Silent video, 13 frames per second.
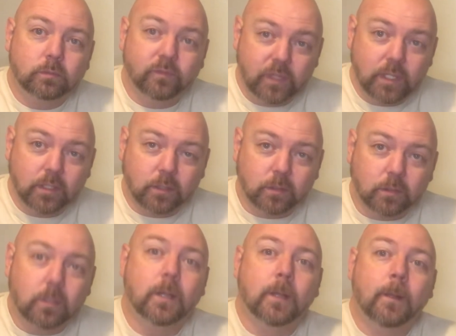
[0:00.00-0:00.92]

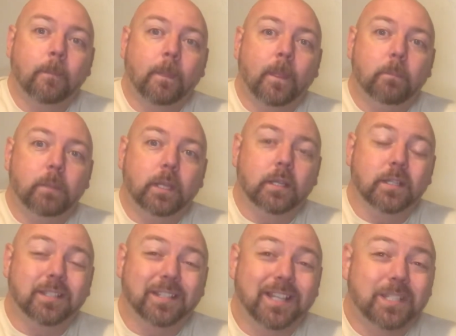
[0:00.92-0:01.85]
vehicle
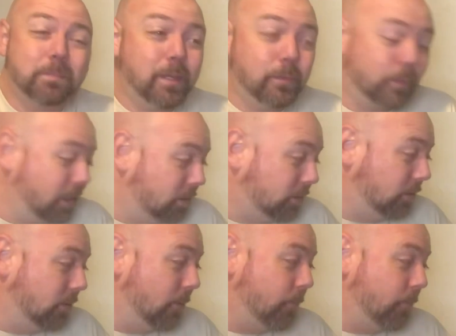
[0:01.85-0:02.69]
because let's be real,